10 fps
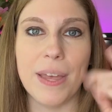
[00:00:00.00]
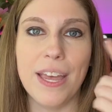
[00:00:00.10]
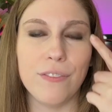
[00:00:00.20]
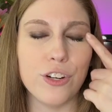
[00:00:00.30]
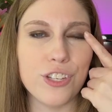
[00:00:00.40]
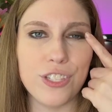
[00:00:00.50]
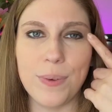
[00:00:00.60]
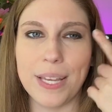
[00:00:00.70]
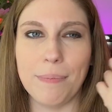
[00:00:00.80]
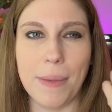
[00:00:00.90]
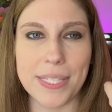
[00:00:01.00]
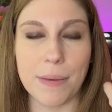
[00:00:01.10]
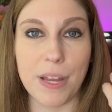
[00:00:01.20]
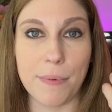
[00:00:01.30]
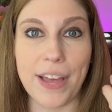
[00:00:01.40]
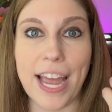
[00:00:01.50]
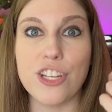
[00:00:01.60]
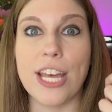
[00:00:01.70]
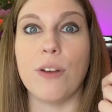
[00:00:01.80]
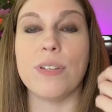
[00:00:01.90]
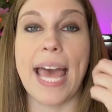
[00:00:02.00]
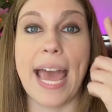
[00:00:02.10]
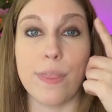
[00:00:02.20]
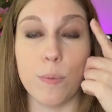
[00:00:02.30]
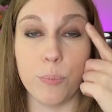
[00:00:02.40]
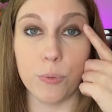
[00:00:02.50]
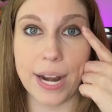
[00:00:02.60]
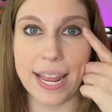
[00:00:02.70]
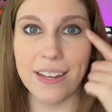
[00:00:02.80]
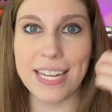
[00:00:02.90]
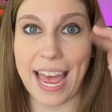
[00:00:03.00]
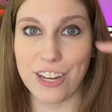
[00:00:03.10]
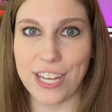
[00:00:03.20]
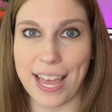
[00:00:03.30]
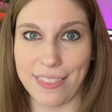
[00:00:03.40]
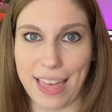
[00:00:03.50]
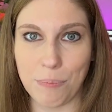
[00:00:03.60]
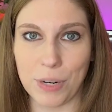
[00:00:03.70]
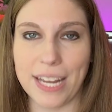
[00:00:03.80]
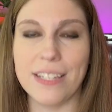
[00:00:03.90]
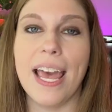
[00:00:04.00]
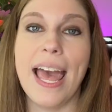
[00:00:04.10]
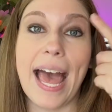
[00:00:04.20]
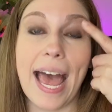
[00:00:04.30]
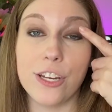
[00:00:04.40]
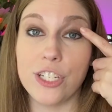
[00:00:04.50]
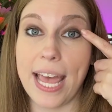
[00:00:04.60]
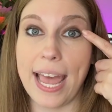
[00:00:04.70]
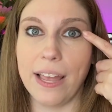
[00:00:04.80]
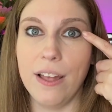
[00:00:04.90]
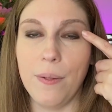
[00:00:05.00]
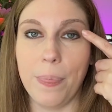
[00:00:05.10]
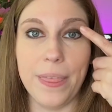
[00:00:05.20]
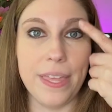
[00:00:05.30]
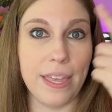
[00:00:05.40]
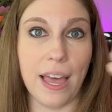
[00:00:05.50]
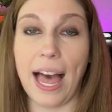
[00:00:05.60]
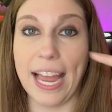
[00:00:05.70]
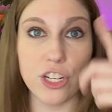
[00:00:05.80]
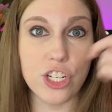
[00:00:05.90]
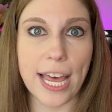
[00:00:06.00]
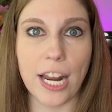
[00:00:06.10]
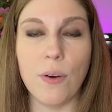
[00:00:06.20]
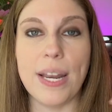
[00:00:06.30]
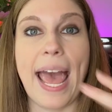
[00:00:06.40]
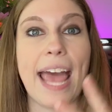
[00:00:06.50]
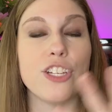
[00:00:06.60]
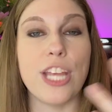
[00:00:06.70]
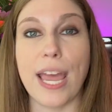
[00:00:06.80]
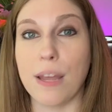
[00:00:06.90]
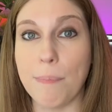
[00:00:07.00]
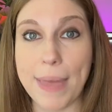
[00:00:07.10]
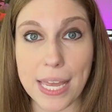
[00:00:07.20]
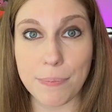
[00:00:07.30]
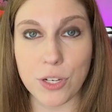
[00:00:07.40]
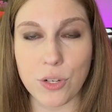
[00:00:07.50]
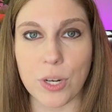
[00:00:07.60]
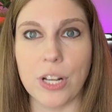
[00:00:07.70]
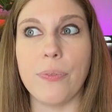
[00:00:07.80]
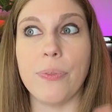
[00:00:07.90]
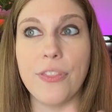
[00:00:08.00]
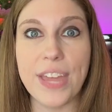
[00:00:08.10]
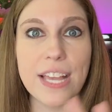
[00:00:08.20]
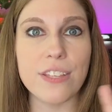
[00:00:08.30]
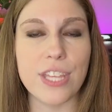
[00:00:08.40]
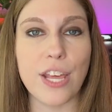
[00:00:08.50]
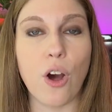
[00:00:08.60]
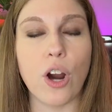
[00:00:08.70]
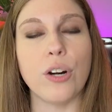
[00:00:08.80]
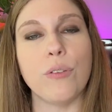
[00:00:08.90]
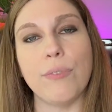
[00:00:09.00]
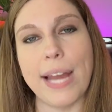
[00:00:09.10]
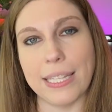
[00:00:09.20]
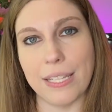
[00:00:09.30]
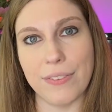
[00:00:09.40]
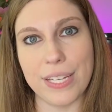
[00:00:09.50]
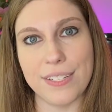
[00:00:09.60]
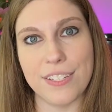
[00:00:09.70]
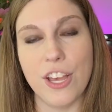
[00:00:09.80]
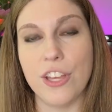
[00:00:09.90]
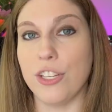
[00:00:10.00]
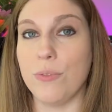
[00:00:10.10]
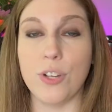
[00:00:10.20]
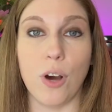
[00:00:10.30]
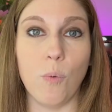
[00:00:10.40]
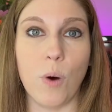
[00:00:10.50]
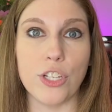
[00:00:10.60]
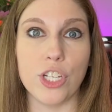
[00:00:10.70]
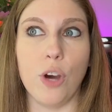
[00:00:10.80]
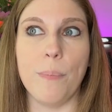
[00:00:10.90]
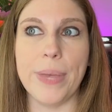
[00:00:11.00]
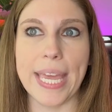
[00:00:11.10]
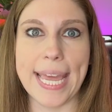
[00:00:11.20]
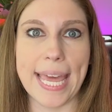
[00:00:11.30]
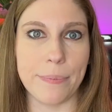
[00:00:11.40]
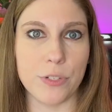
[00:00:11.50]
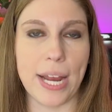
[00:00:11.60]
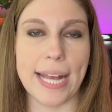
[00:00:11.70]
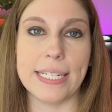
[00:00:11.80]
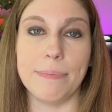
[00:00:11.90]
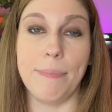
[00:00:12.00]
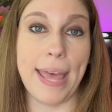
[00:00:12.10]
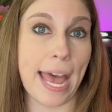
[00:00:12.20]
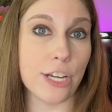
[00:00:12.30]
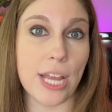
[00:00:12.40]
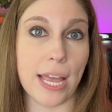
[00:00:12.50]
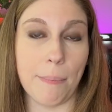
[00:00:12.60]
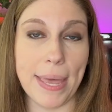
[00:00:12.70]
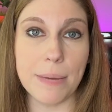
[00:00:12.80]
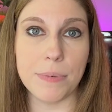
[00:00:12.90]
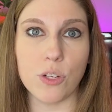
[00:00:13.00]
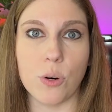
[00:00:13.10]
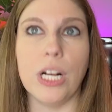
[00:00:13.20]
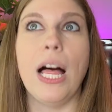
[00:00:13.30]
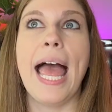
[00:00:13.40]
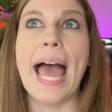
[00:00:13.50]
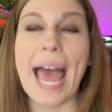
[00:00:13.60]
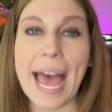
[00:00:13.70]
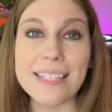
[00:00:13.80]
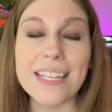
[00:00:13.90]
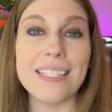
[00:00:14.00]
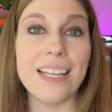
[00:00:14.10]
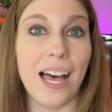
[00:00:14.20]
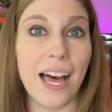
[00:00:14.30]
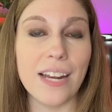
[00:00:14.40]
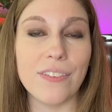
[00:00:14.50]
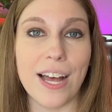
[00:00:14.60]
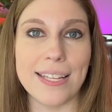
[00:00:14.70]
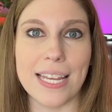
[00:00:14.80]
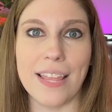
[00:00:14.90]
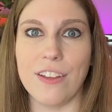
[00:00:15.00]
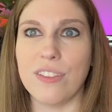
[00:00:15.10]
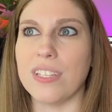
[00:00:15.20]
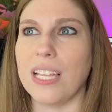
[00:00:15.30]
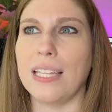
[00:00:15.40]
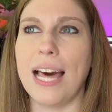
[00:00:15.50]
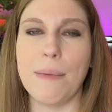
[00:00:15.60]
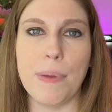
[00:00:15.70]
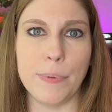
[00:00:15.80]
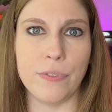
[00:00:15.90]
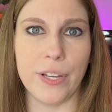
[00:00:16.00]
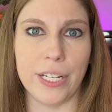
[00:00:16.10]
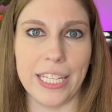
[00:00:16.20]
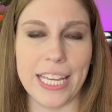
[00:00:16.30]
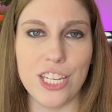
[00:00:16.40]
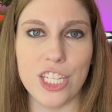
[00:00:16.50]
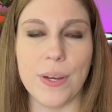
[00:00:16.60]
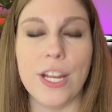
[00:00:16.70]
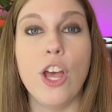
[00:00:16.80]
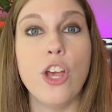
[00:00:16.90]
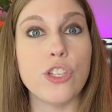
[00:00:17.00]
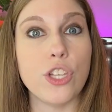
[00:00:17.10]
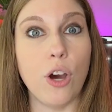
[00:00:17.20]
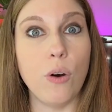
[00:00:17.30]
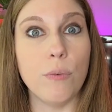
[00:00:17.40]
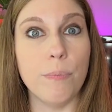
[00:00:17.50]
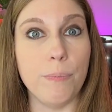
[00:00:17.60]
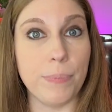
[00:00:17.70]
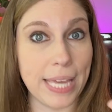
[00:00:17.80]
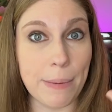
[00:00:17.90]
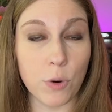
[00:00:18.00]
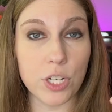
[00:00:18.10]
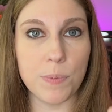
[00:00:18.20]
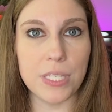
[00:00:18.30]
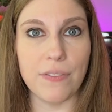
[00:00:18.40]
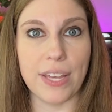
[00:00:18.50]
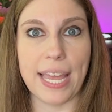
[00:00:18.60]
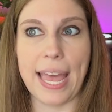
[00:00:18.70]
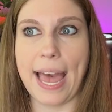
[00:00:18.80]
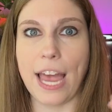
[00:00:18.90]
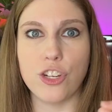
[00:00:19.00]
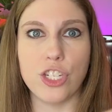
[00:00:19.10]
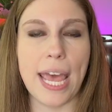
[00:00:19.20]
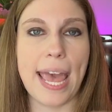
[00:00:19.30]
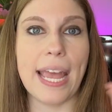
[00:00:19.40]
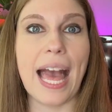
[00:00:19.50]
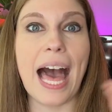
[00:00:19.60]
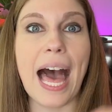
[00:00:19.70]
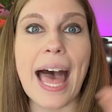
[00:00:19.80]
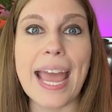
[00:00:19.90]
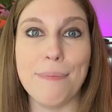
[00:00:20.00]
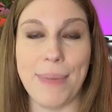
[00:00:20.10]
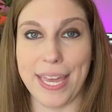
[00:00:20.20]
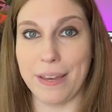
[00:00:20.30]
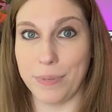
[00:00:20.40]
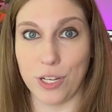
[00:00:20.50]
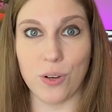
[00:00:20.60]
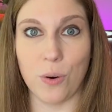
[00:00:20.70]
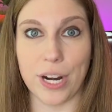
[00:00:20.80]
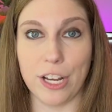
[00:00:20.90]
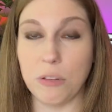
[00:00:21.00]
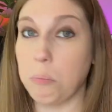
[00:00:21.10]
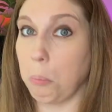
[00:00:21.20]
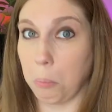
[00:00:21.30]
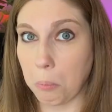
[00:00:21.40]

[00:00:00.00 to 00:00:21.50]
If you're just doing maybe some type of eyeshadow, tag the brand, hashtag that brand, hashtag the eyeshadow, and hashtag makeup tutorial. Things that are relevant. You don't want to go big and abstract. Hashtag makeup tutorial has a ton of content in there. There's a lot of people funneling into it. So get more specific. Hashtag eye makeup tutorial.